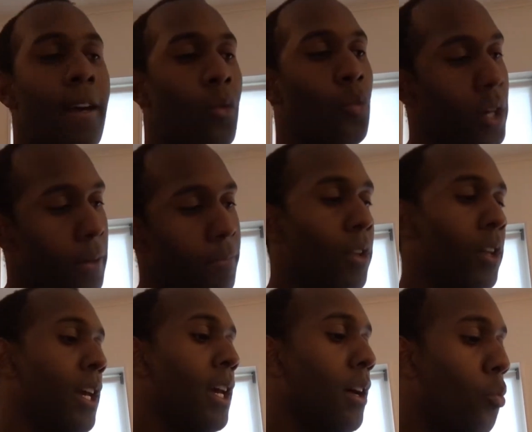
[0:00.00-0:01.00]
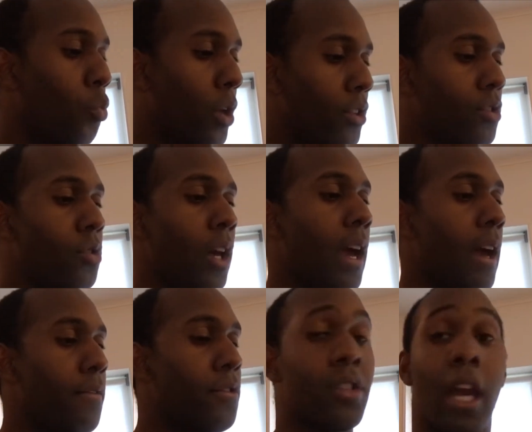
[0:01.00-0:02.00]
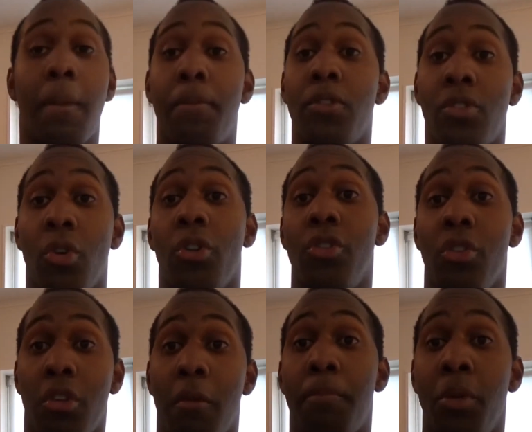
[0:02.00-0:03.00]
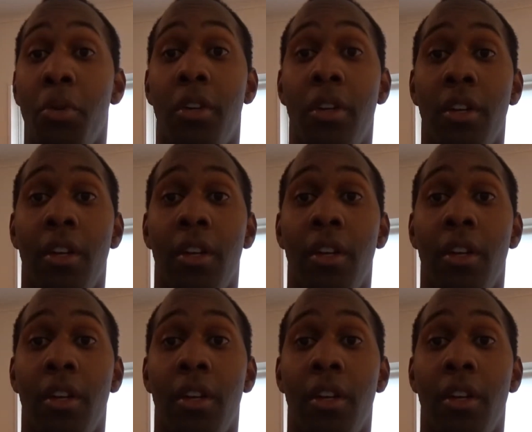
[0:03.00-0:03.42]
Well, once you have Skype installed on your computer,